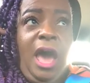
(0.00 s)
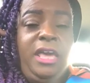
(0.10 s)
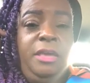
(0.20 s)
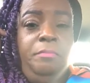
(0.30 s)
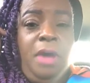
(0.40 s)

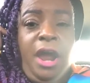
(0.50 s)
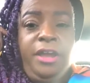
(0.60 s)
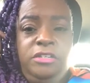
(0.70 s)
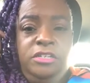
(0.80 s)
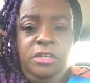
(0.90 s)

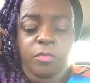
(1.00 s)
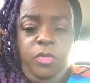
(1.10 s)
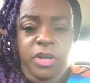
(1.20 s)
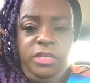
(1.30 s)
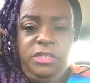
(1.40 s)
admired
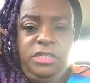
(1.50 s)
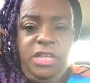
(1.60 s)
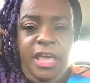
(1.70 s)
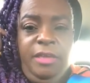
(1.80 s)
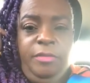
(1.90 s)
someone's
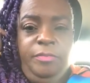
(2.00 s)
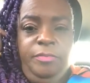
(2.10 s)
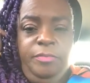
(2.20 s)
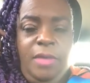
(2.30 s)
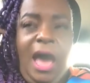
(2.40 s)
name.
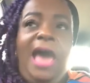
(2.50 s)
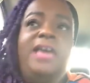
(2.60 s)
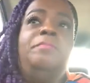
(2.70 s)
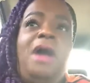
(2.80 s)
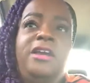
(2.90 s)
I
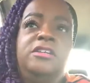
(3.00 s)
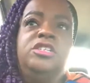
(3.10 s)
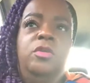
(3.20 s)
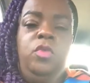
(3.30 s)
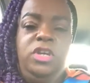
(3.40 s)
admired
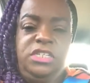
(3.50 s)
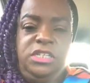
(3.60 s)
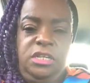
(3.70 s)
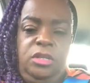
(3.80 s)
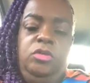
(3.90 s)
someone's
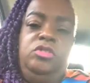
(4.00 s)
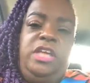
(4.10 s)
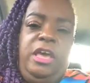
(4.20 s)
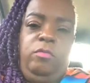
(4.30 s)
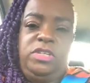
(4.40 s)
whose
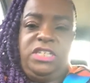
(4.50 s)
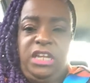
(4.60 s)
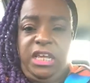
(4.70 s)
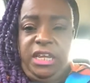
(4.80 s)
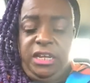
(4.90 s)
name was
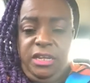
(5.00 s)
Lynn.